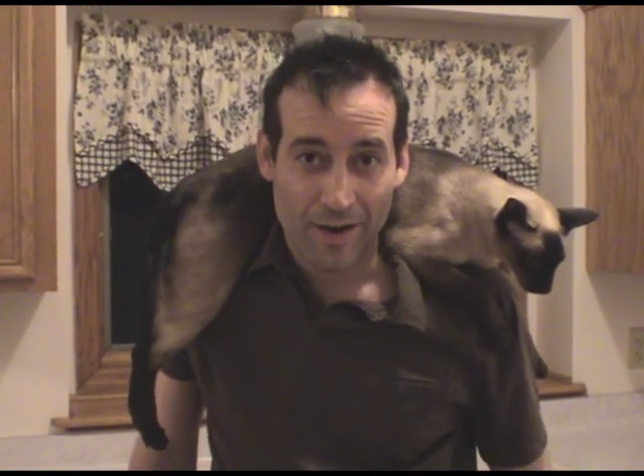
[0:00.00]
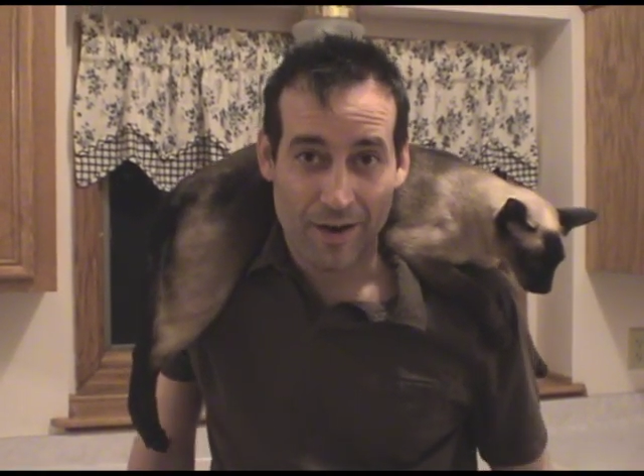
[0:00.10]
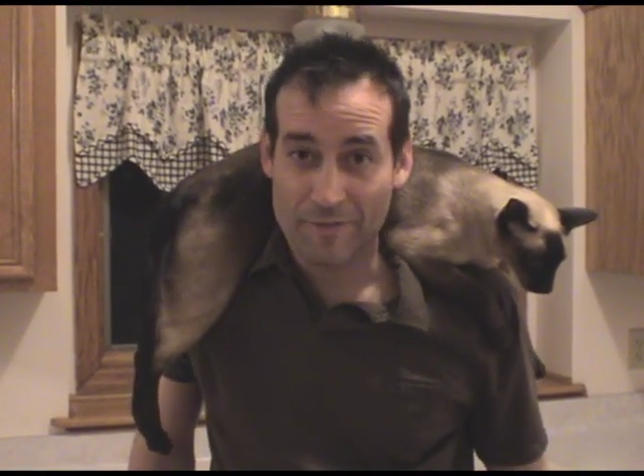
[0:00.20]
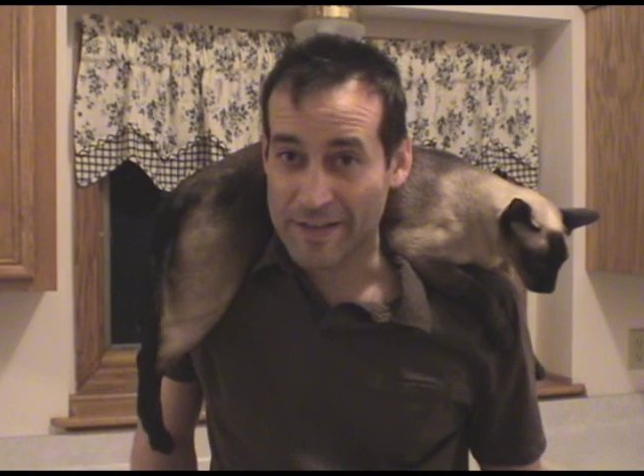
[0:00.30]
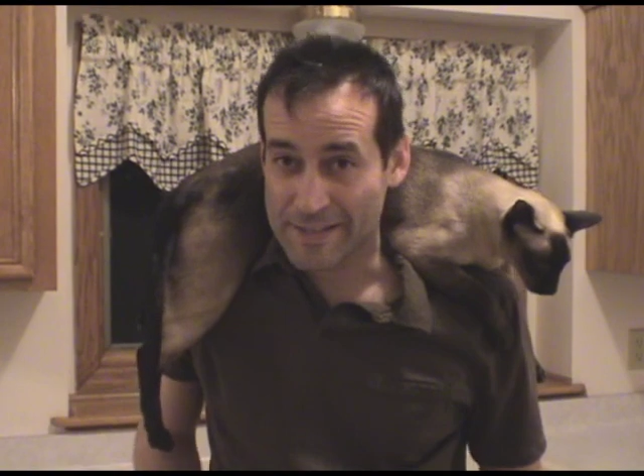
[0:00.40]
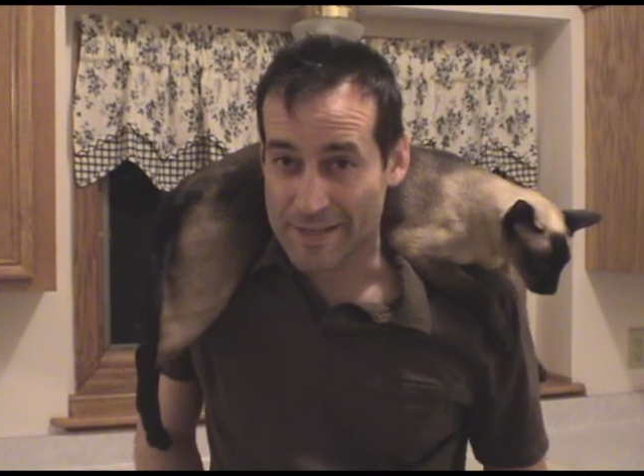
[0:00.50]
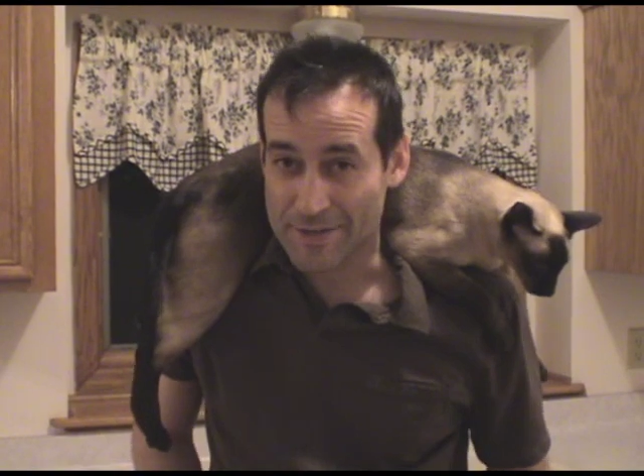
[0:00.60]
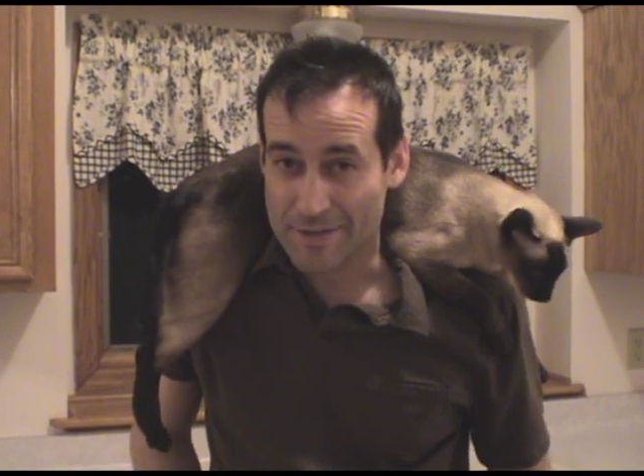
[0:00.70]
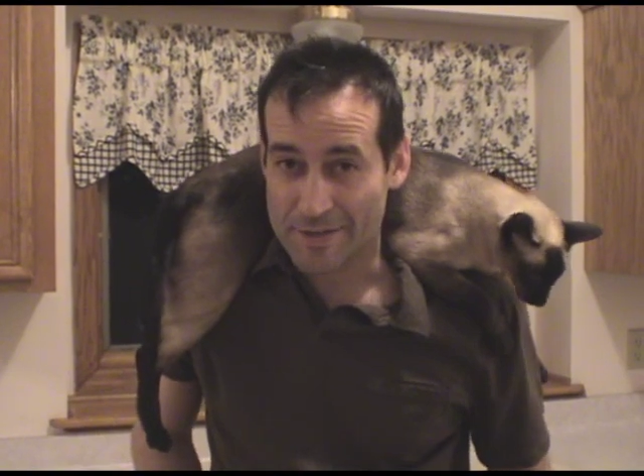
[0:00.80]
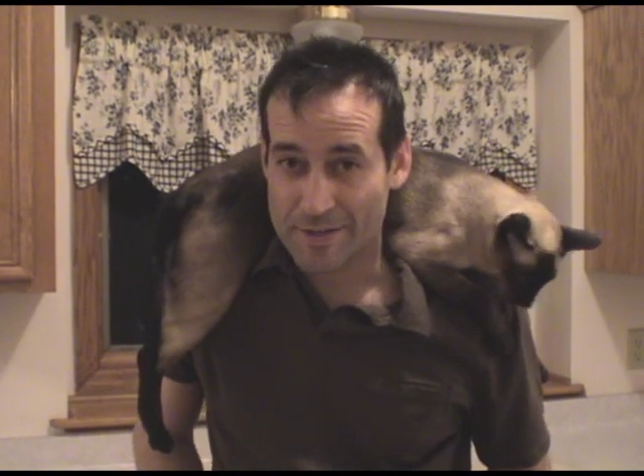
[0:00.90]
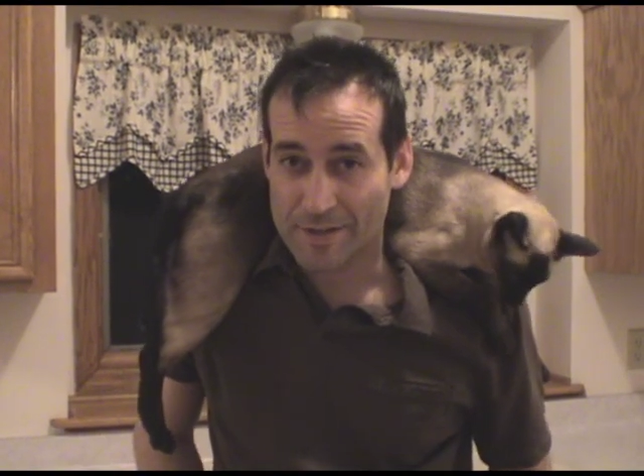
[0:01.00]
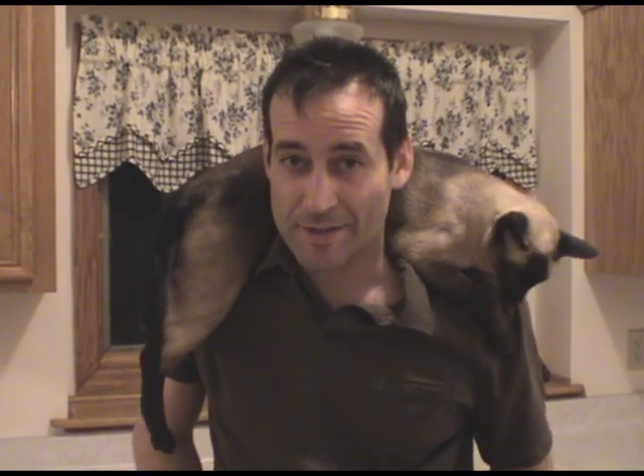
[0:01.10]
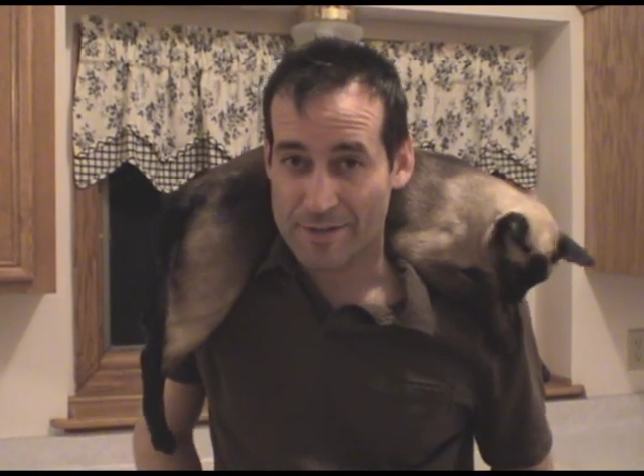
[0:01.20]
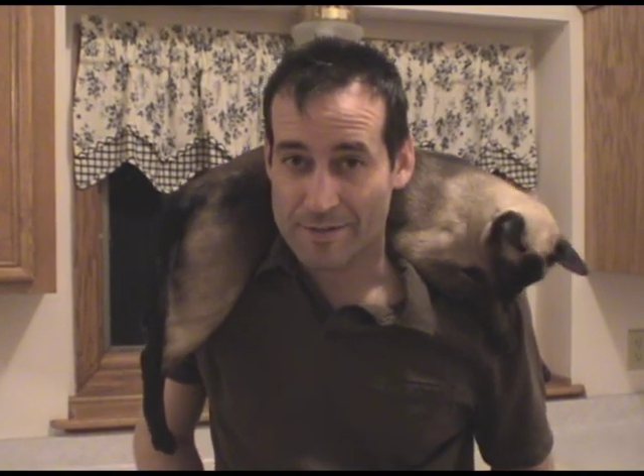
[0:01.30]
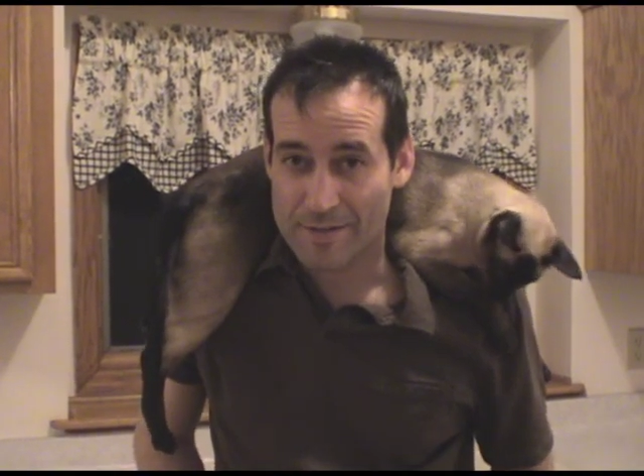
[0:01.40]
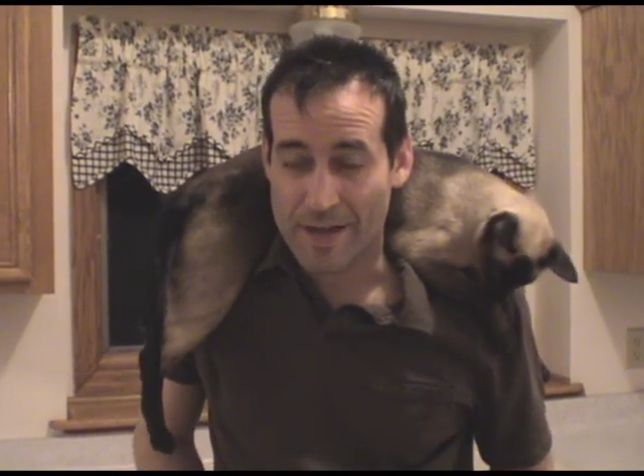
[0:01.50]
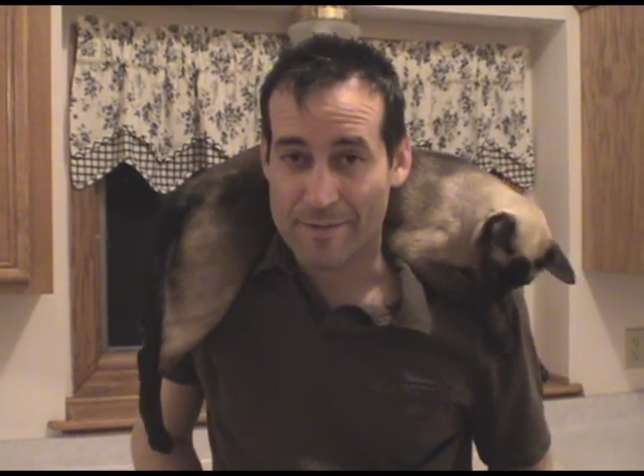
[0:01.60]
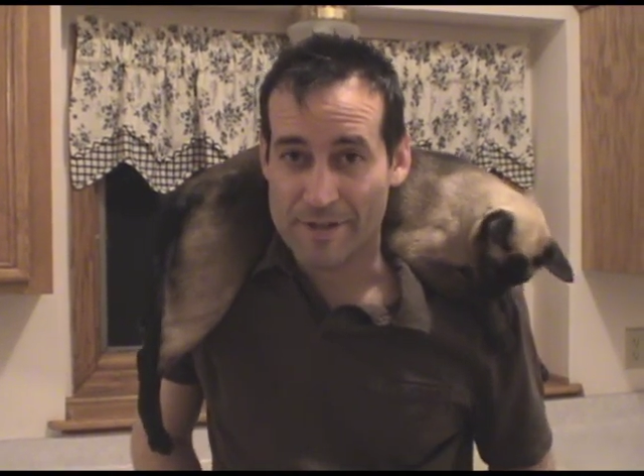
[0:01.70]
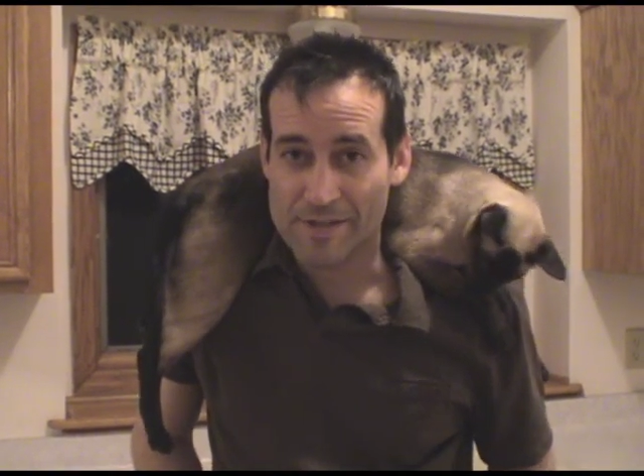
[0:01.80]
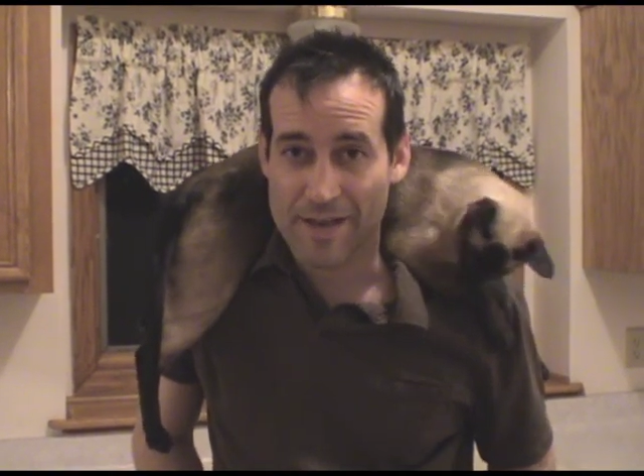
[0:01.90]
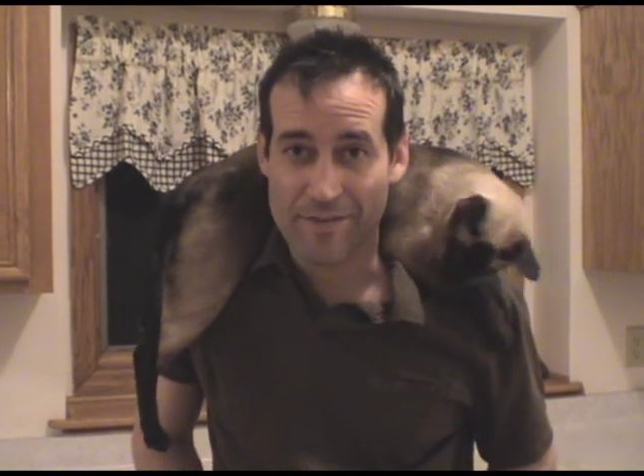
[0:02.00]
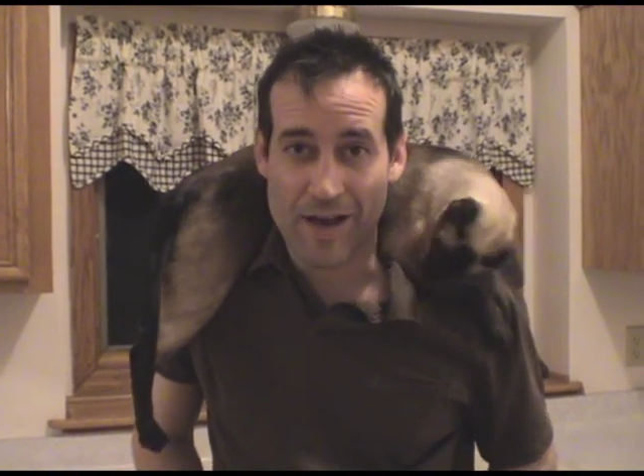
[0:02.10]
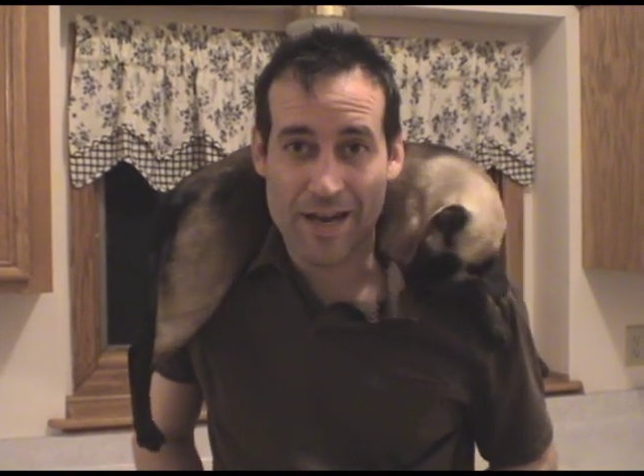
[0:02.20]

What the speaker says: Our vet tells us that Siamese have a